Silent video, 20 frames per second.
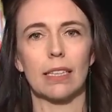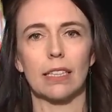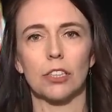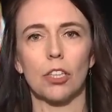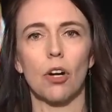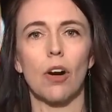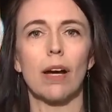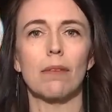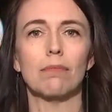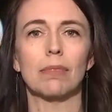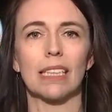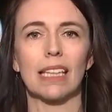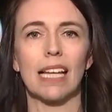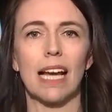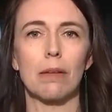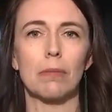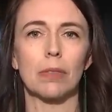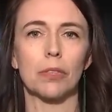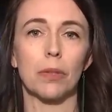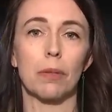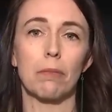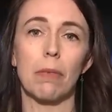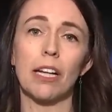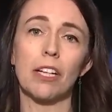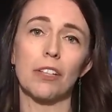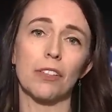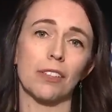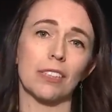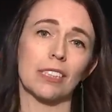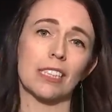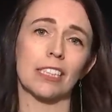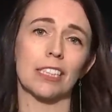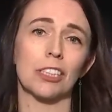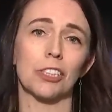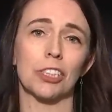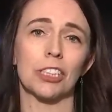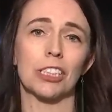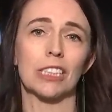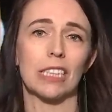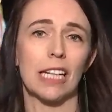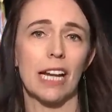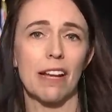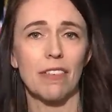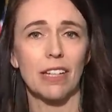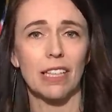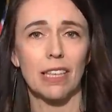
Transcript: the time delay between making those decisions and having